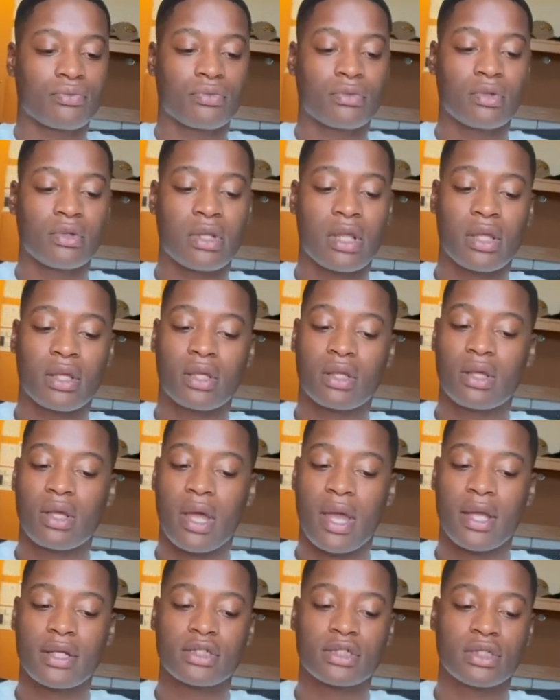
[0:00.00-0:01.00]
like
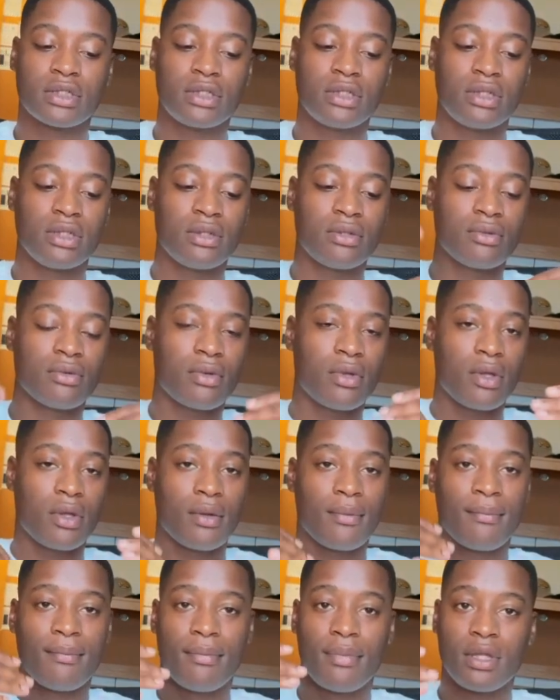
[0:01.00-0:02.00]
actually
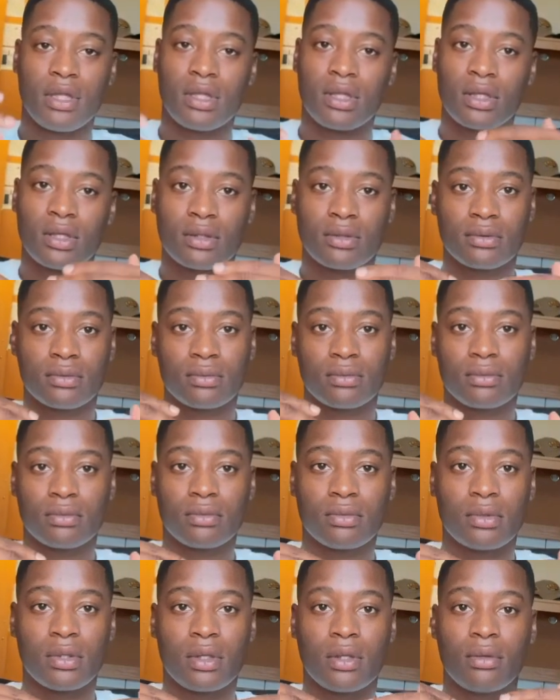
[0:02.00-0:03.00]
being
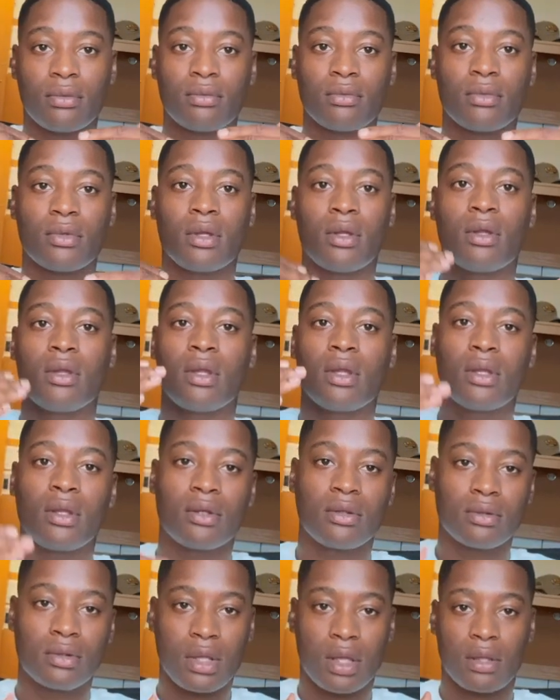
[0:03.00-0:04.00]

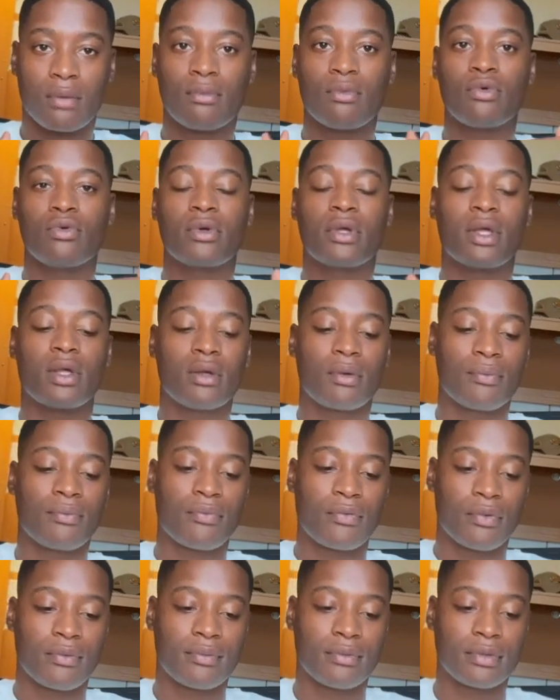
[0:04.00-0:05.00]
in like boot camp,
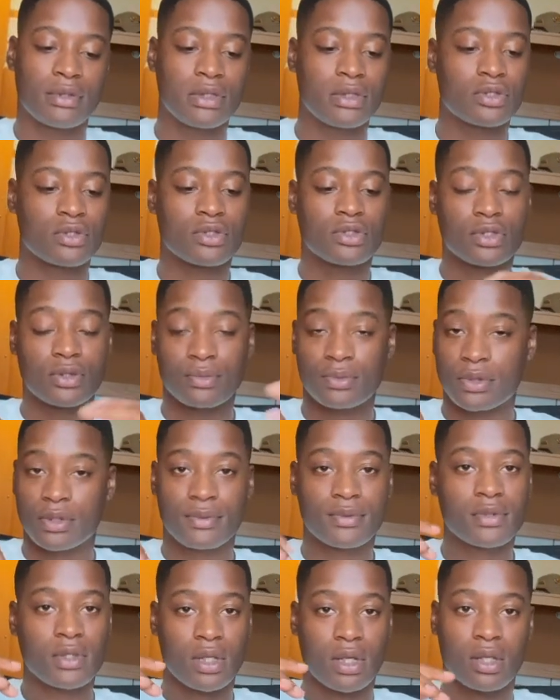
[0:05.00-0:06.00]
these are some
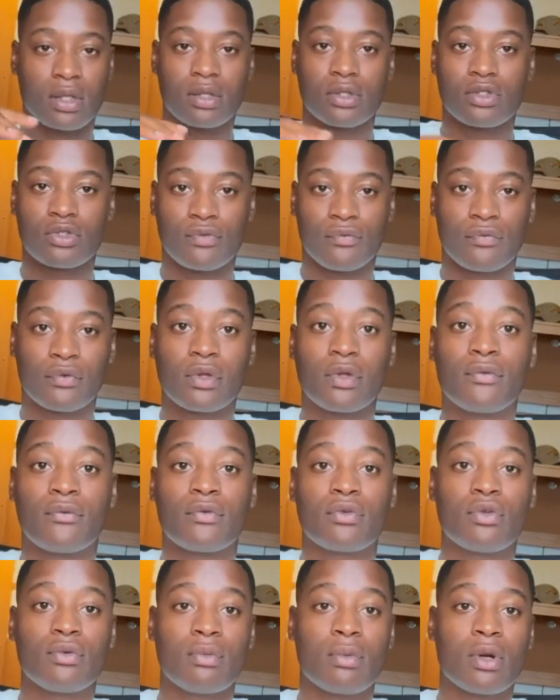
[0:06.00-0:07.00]
tips that I get for
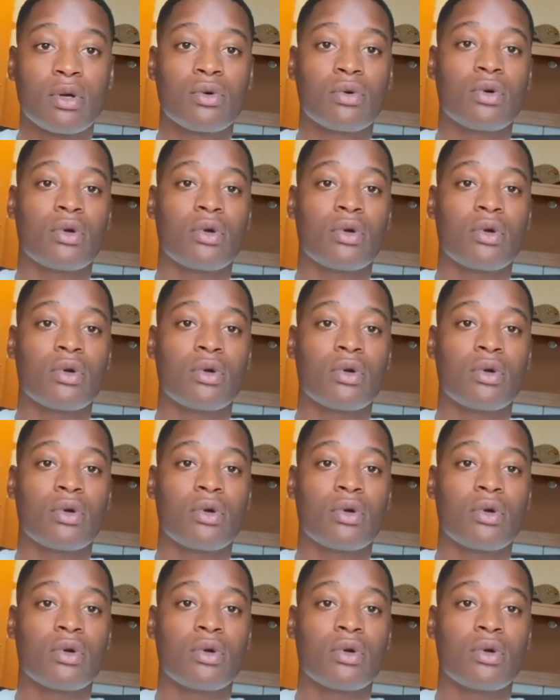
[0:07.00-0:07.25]
you, bro.